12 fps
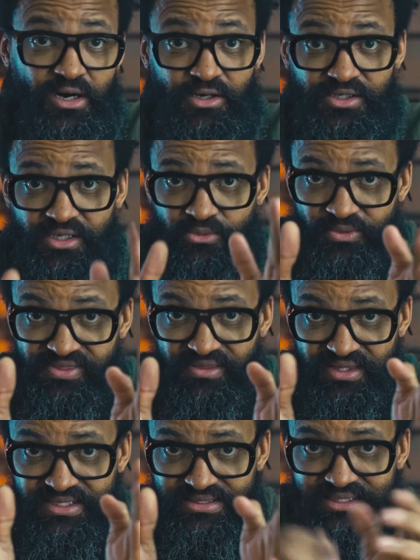are done with
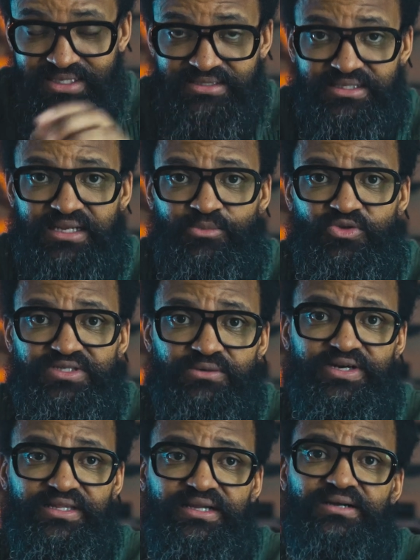this lens that I'm using
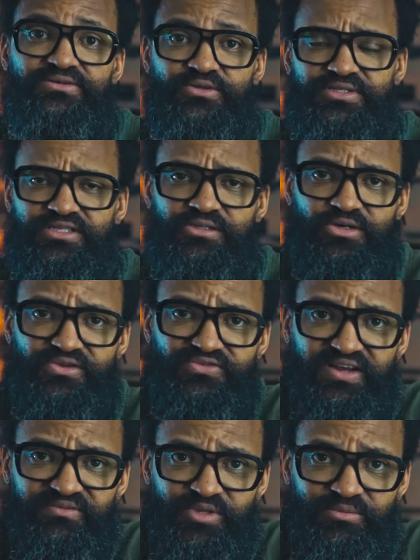right now. So it's a
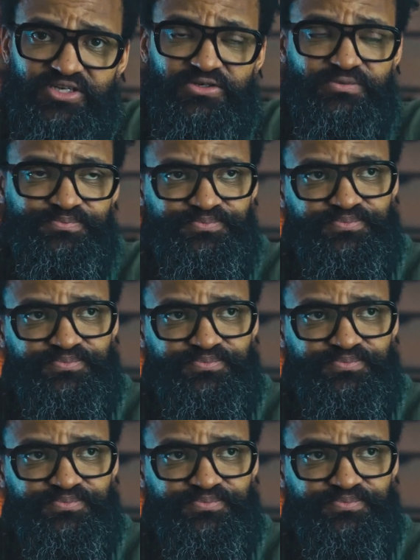35mm.